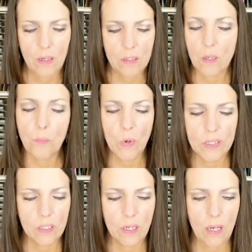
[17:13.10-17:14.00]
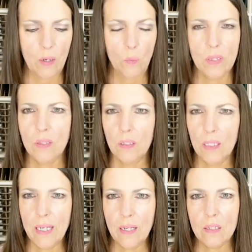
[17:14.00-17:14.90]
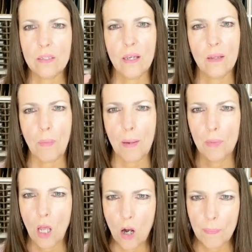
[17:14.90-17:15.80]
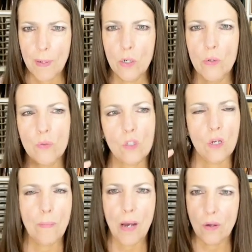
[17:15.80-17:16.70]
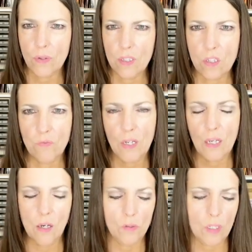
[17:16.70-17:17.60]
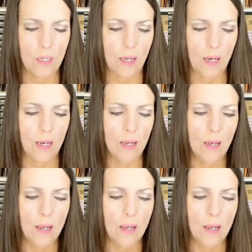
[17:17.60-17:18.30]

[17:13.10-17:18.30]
at some point today with the links and my blog post about this video today.